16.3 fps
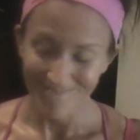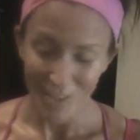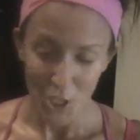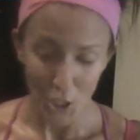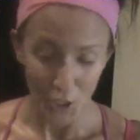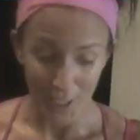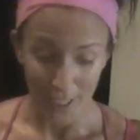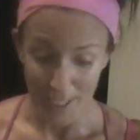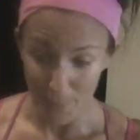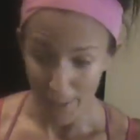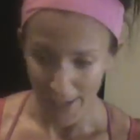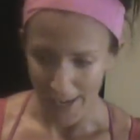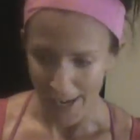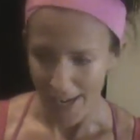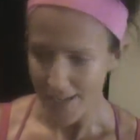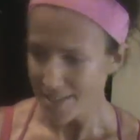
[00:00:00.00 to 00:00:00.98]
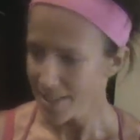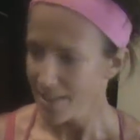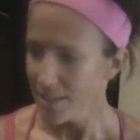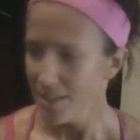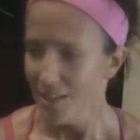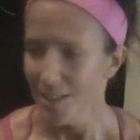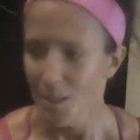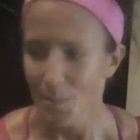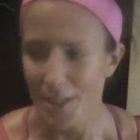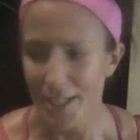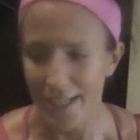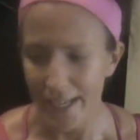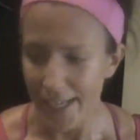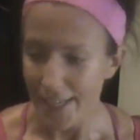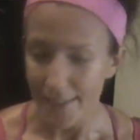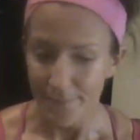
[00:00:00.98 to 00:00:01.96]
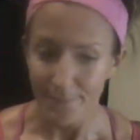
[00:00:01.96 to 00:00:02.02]
Sure kicked my ass. Then
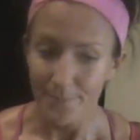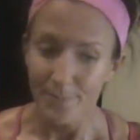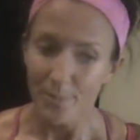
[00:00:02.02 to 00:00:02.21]
again,